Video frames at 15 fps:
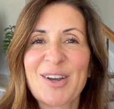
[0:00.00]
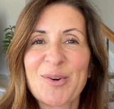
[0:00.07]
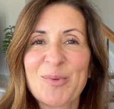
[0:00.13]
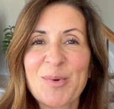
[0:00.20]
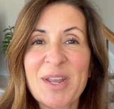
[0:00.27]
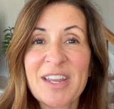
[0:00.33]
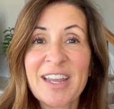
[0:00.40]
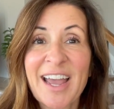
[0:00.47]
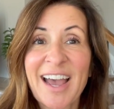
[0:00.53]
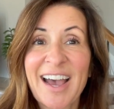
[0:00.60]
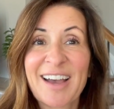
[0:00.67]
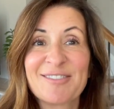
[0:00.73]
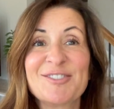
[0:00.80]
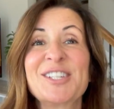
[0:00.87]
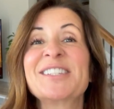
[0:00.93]
we
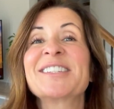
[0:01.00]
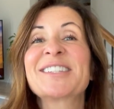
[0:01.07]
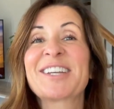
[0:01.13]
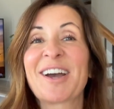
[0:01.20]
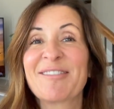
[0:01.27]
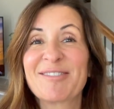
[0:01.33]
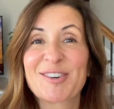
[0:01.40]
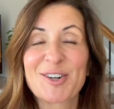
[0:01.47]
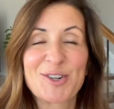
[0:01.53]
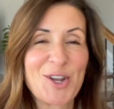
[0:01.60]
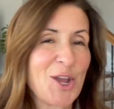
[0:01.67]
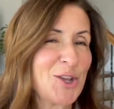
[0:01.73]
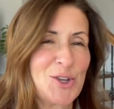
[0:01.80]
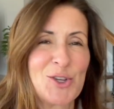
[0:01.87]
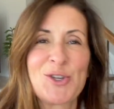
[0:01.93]
have discovered
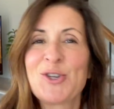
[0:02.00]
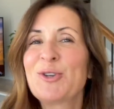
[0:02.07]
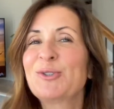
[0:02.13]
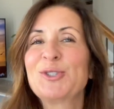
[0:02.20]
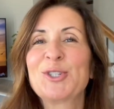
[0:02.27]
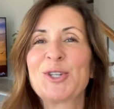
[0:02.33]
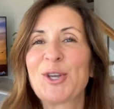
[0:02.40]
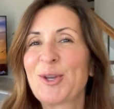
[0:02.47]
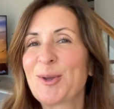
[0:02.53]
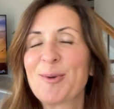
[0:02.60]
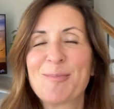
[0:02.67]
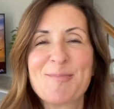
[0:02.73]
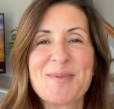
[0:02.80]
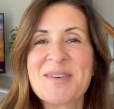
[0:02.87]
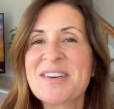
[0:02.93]

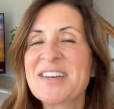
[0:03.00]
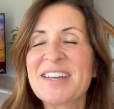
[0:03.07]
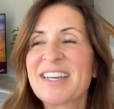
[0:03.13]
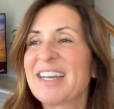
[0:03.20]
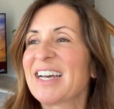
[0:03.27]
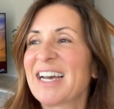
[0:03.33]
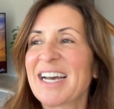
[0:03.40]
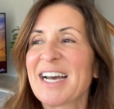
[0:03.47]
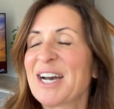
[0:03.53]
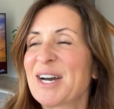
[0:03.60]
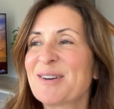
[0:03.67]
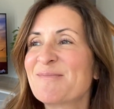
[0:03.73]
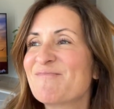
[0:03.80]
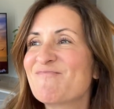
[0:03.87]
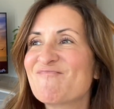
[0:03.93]
YouTube
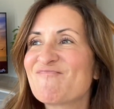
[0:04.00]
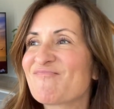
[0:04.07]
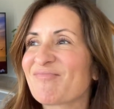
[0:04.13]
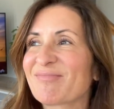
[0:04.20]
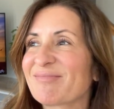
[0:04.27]
um,